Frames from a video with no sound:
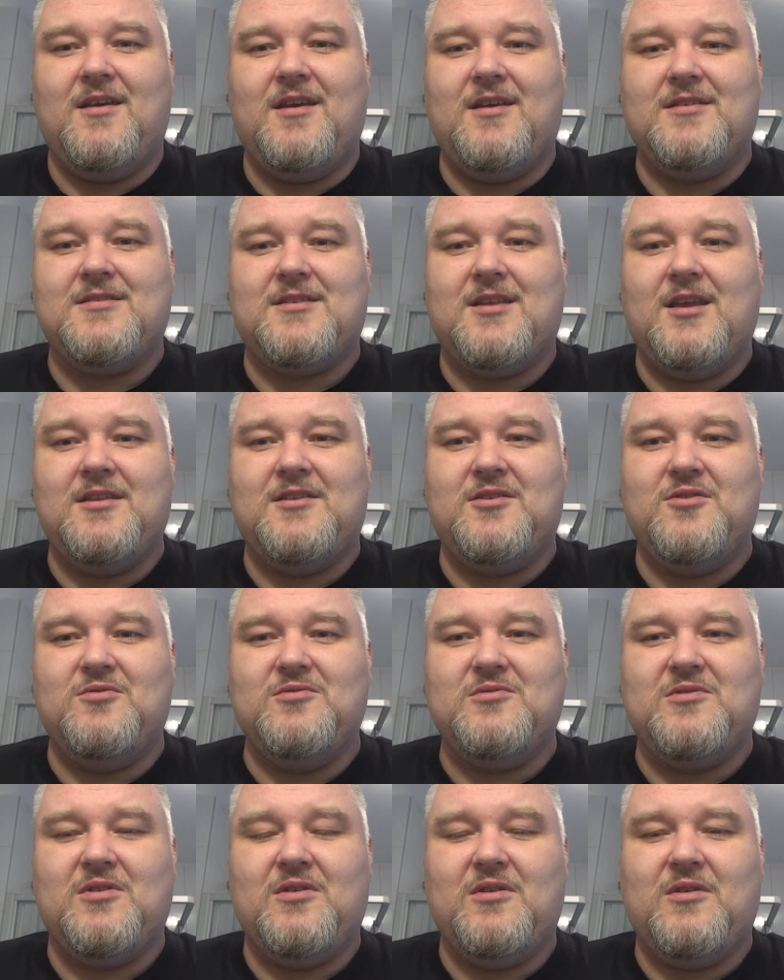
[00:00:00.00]
Stay
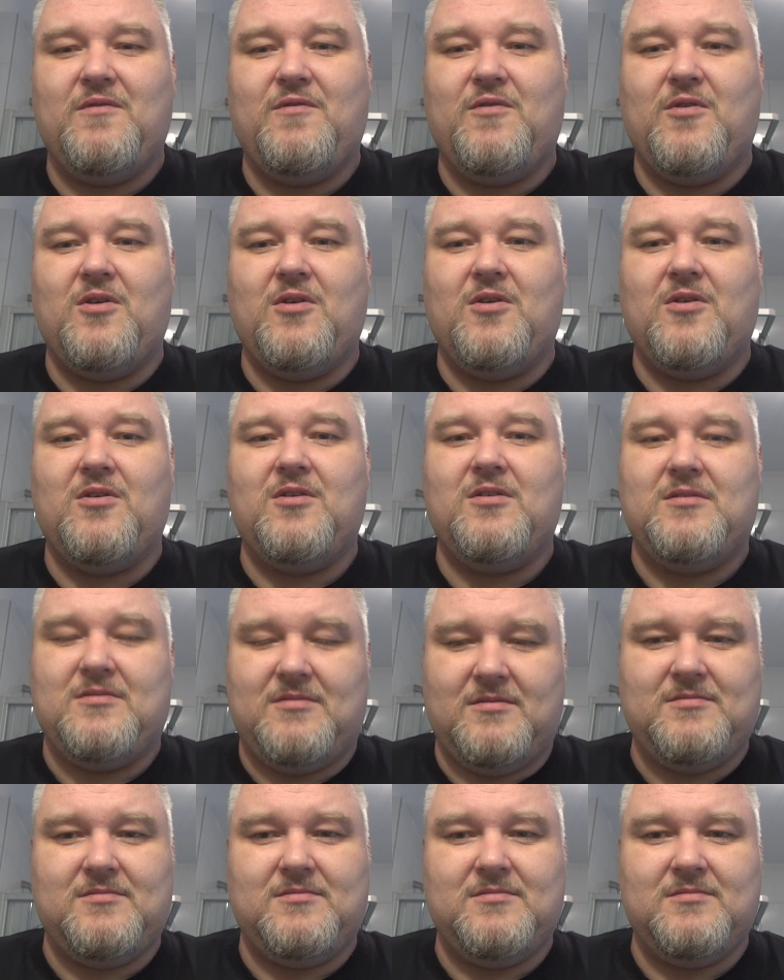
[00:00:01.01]
tuned for
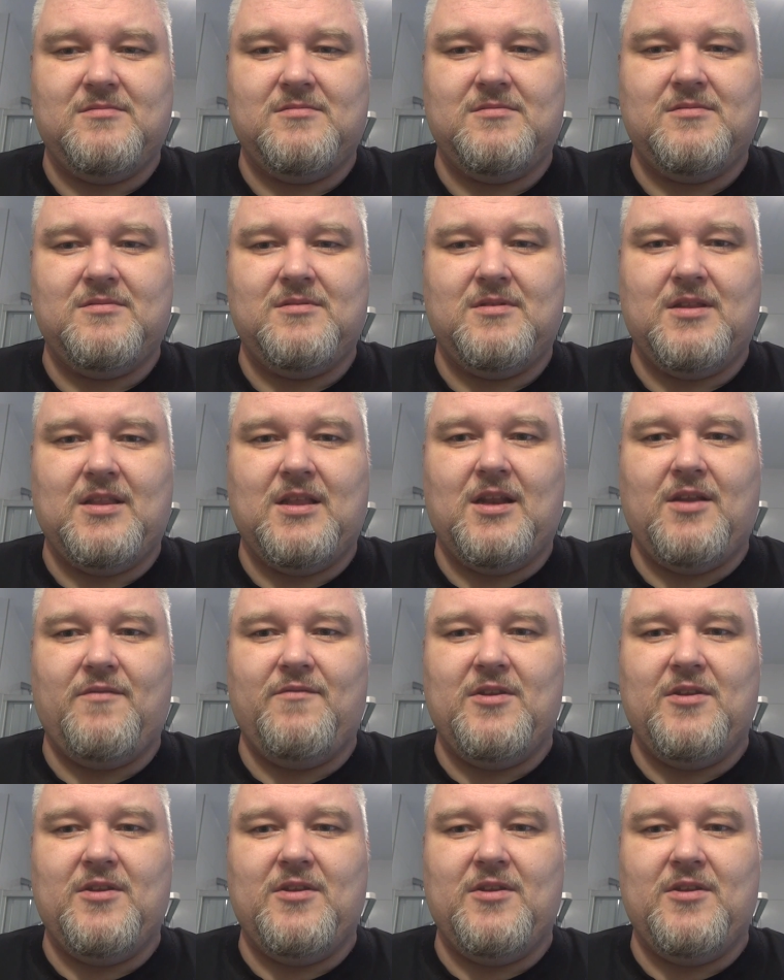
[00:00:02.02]
another